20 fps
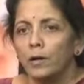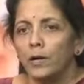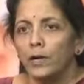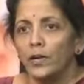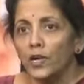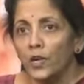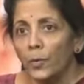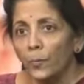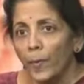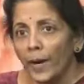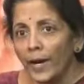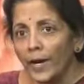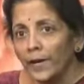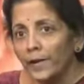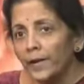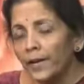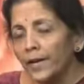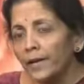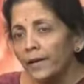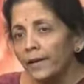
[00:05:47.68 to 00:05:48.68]

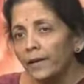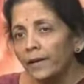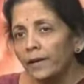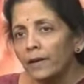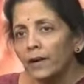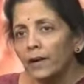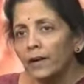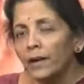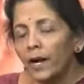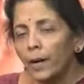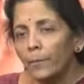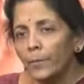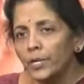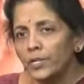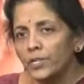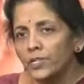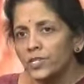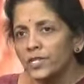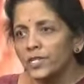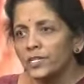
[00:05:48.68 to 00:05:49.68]
remaining
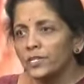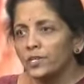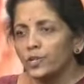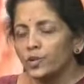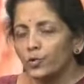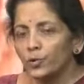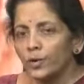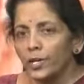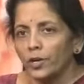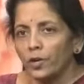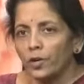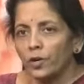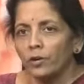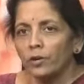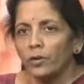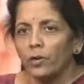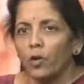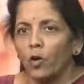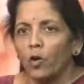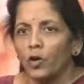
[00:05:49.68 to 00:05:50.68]
committed to the
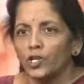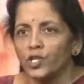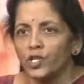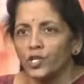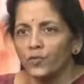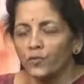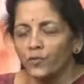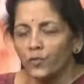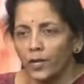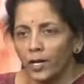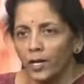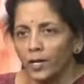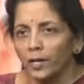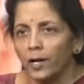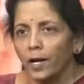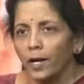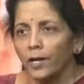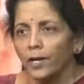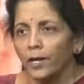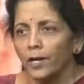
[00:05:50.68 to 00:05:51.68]
cause of
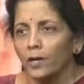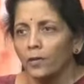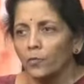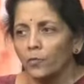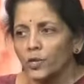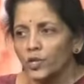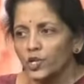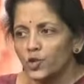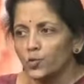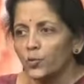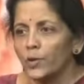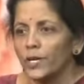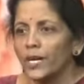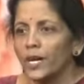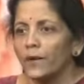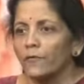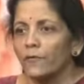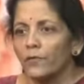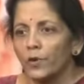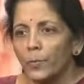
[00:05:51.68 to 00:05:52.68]
Telangana, which we
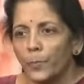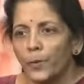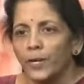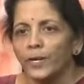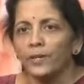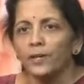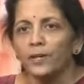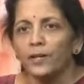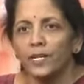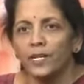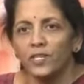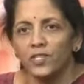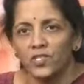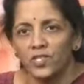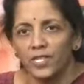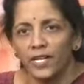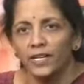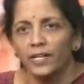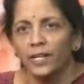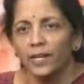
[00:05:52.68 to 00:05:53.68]
have repeatedly
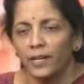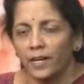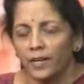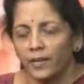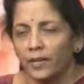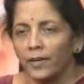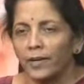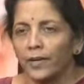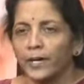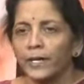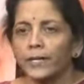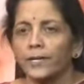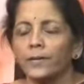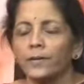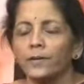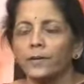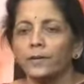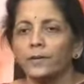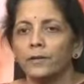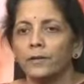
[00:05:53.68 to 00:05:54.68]
said and underlined.
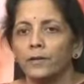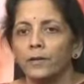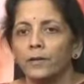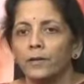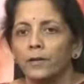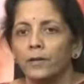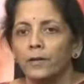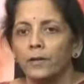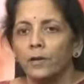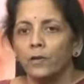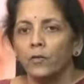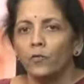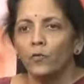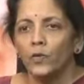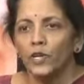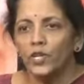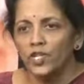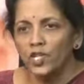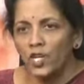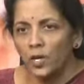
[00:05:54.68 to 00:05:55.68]

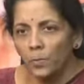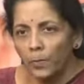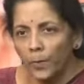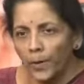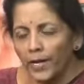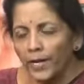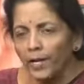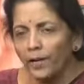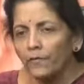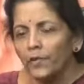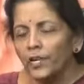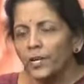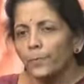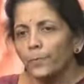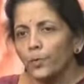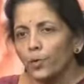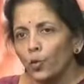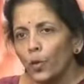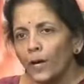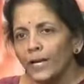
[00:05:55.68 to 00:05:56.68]
We shall play a very
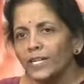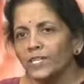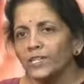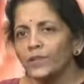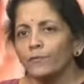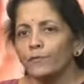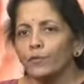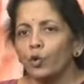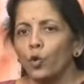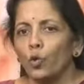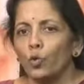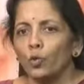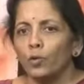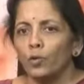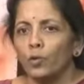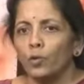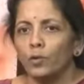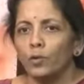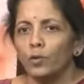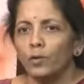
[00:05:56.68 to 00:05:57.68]
proactive role
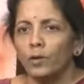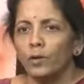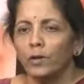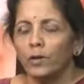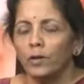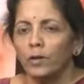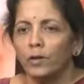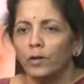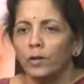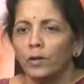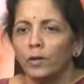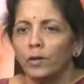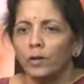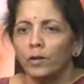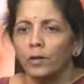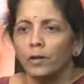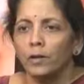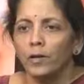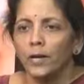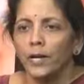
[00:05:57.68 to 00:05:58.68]

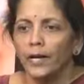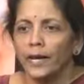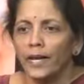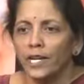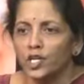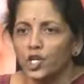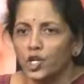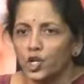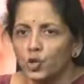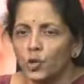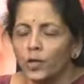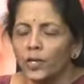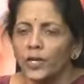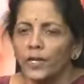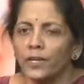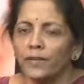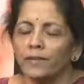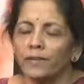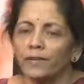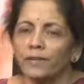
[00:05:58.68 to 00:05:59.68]
in
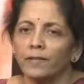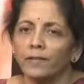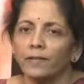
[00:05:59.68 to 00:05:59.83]
ensuring